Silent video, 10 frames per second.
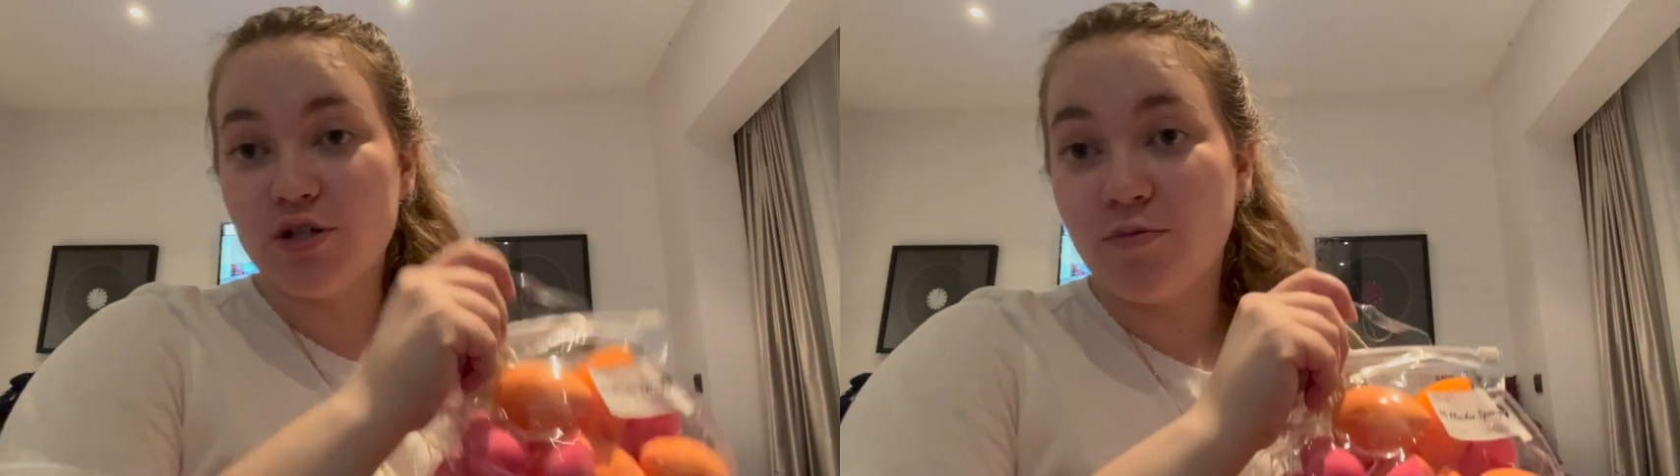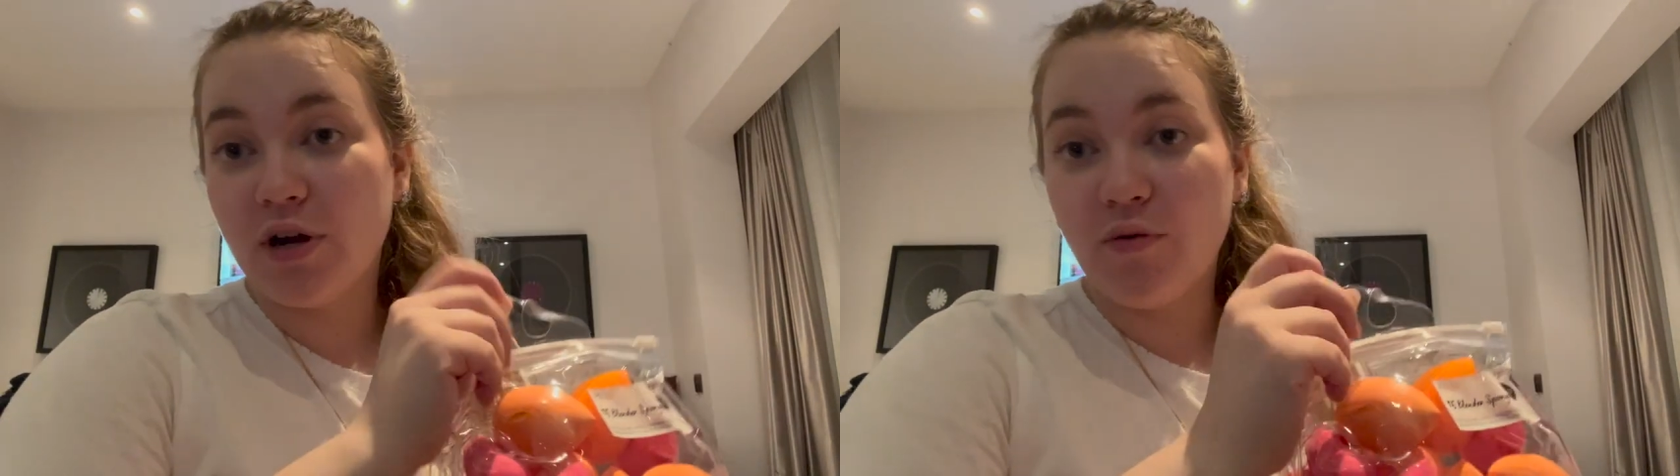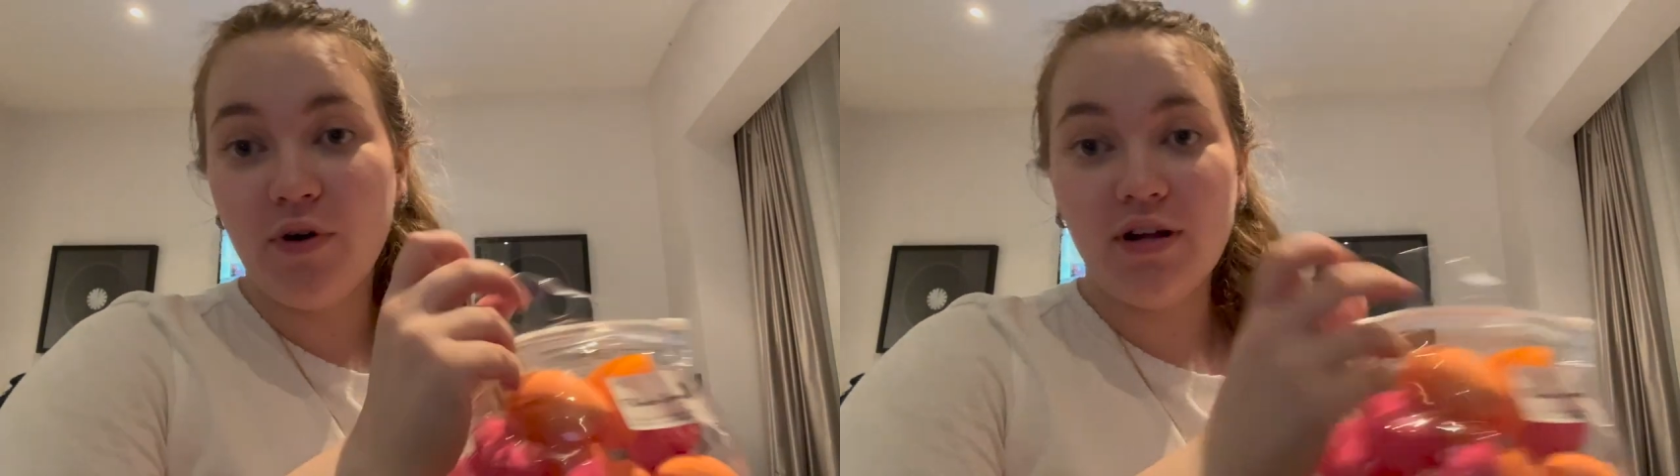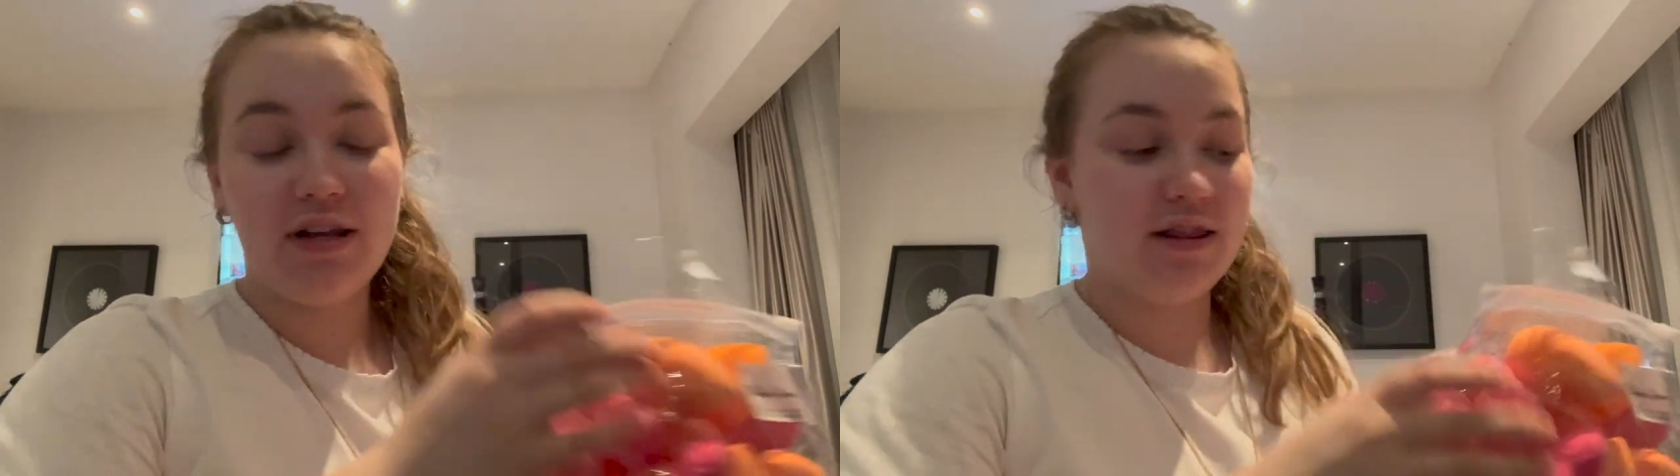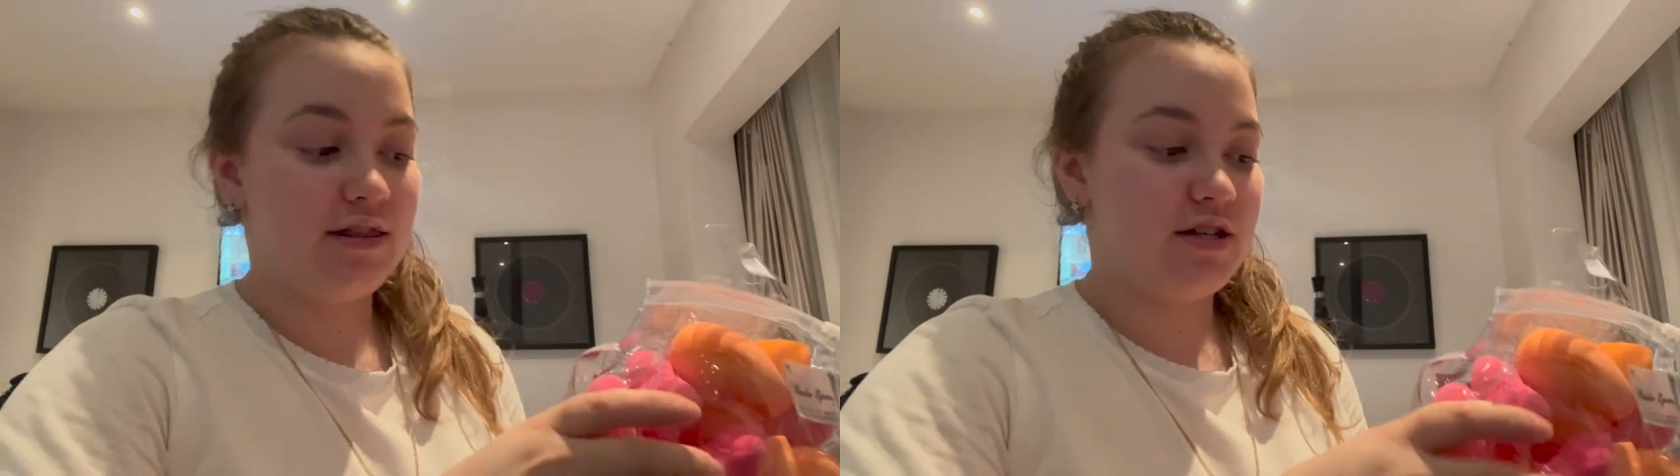to bring one
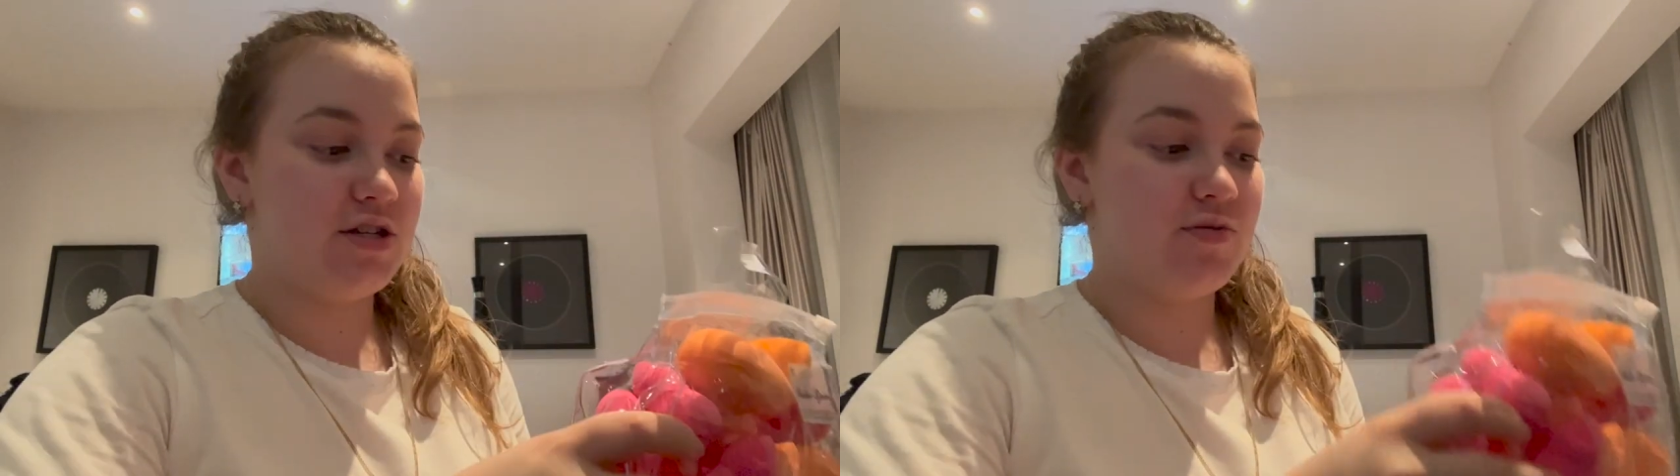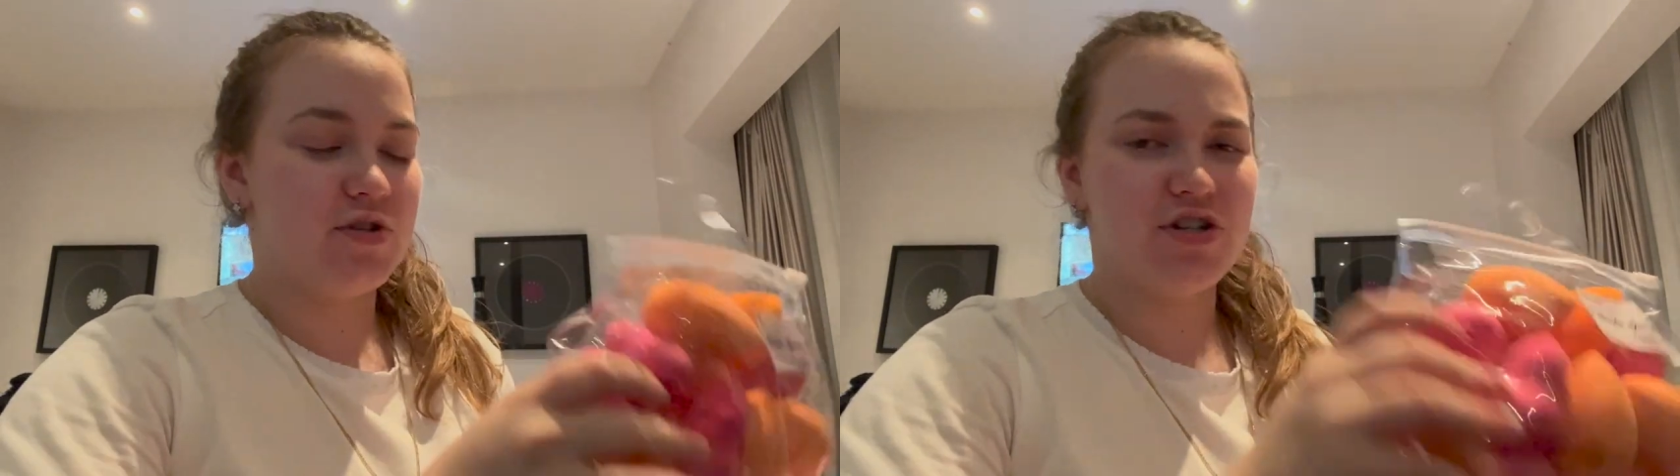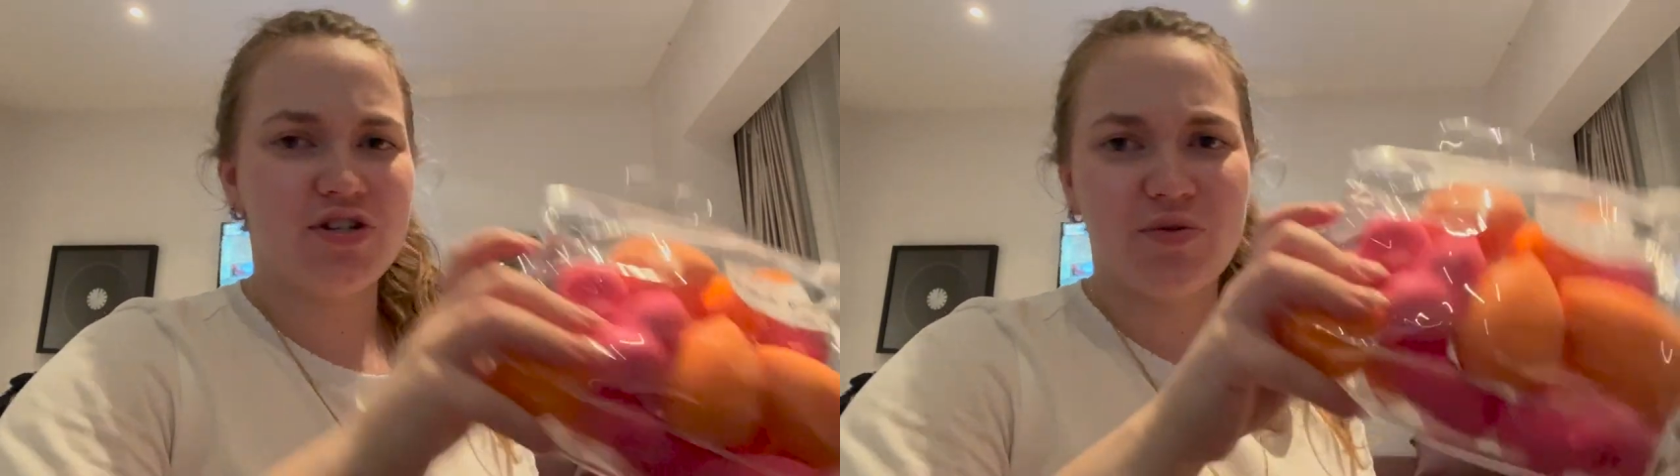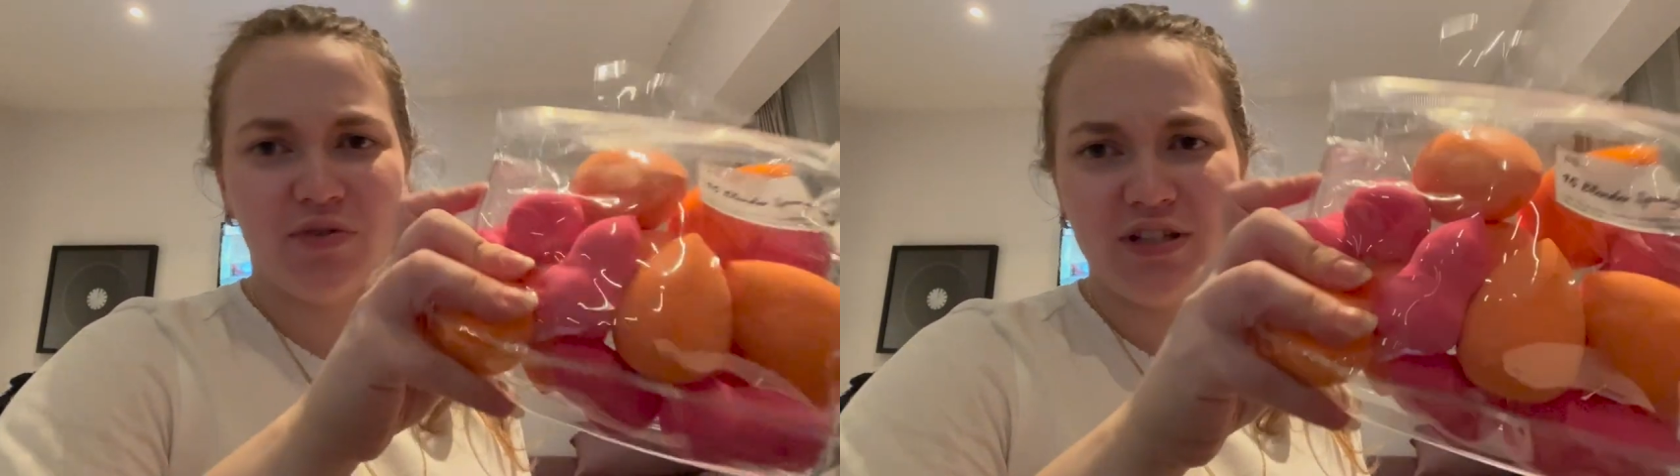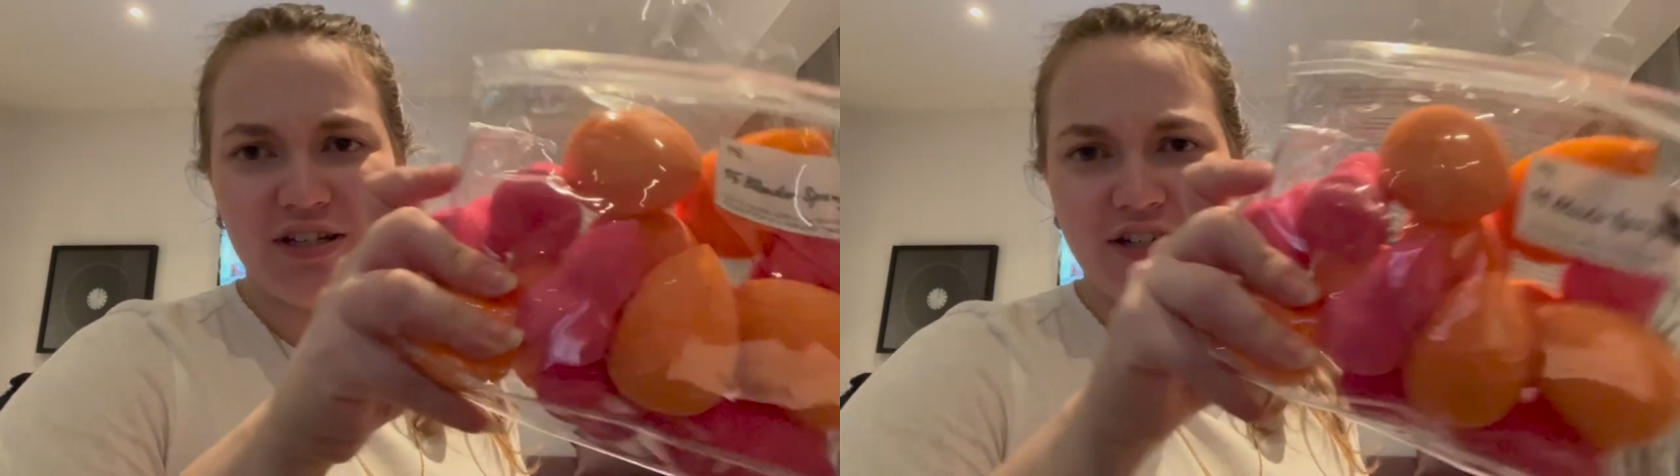and this was just a
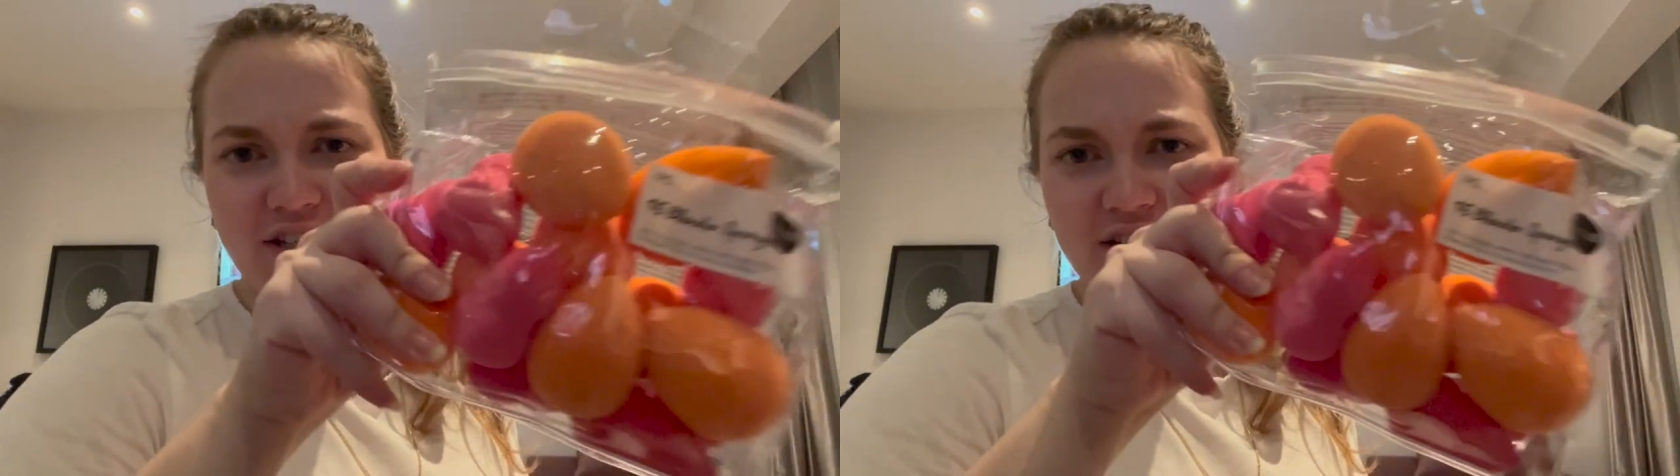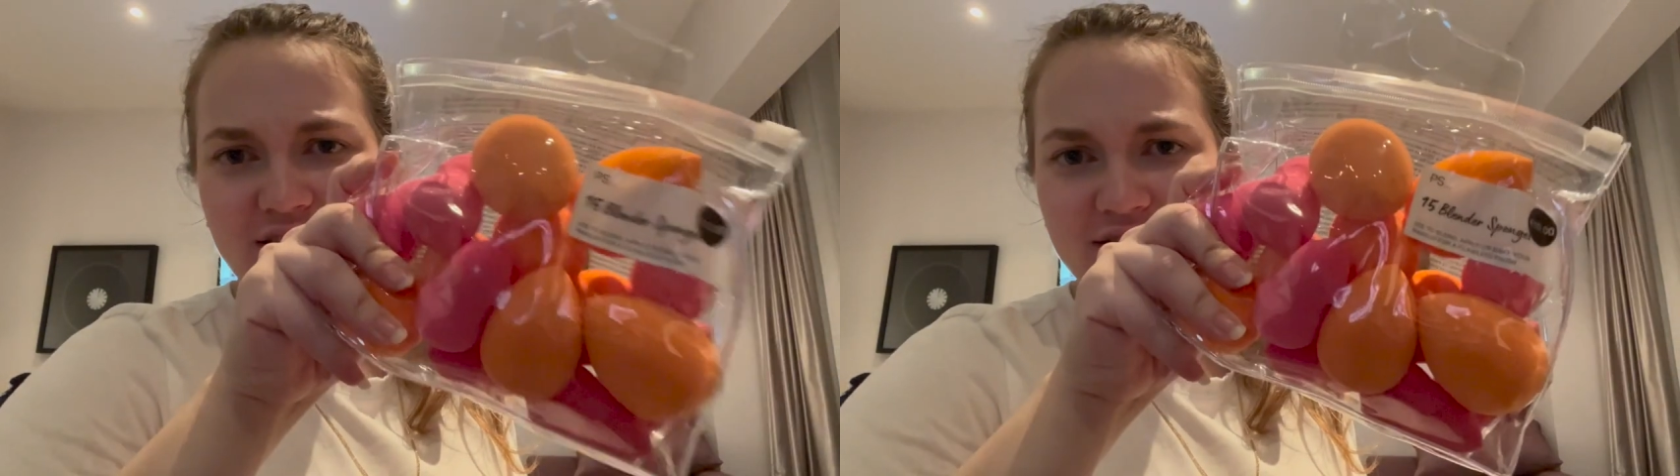really good deal,